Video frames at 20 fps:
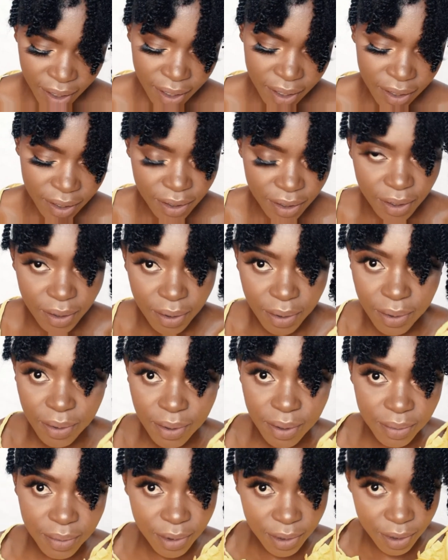So
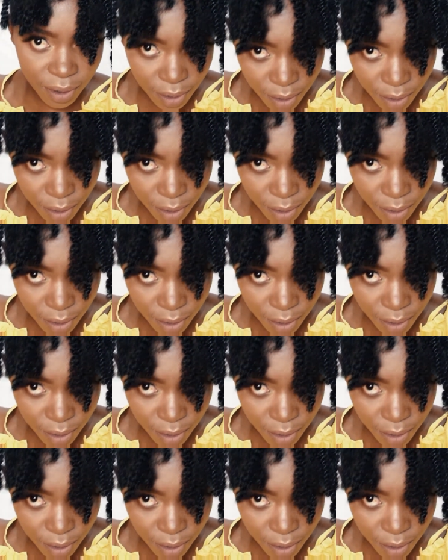I'm going to